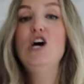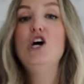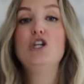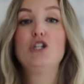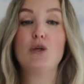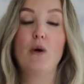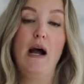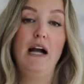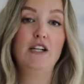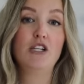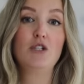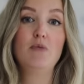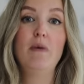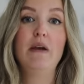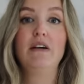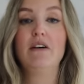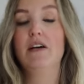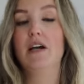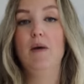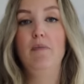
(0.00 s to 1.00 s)
So I just
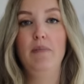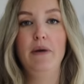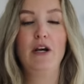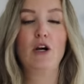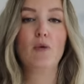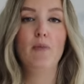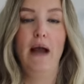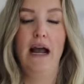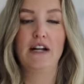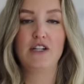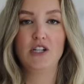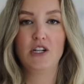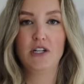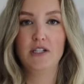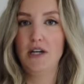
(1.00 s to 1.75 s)
make like a bigger batch at a